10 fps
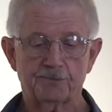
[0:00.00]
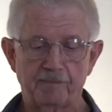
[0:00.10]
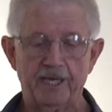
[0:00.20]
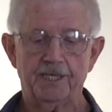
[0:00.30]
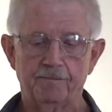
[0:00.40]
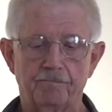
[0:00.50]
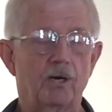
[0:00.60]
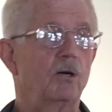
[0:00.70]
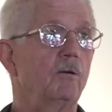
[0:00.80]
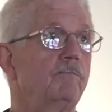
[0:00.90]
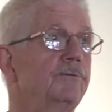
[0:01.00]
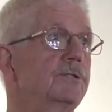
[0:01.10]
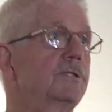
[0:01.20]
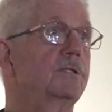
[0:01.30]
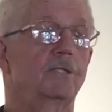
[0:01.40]
spent
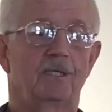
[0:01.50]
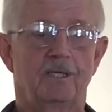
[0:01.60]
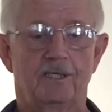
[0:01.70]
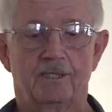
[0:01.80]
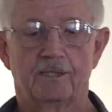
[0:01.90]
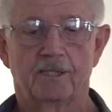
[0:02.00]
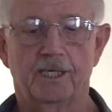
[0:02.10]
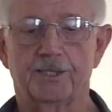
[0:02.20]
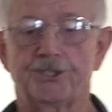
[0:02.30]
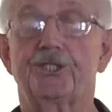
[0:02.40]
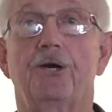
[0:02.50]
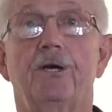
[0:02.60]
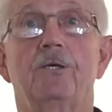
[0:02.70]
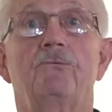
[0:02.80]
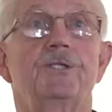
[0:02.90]
bulbs, and
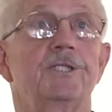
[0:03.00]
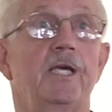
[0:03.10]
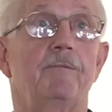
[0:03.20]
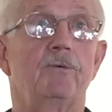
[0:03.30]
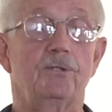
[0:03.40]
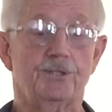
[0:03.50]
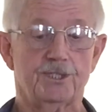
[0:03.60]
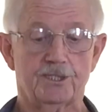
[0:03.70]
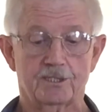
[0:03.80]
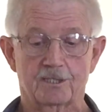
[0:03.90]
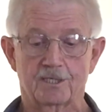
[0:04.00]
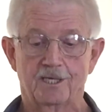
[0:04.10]
sharing with neighbors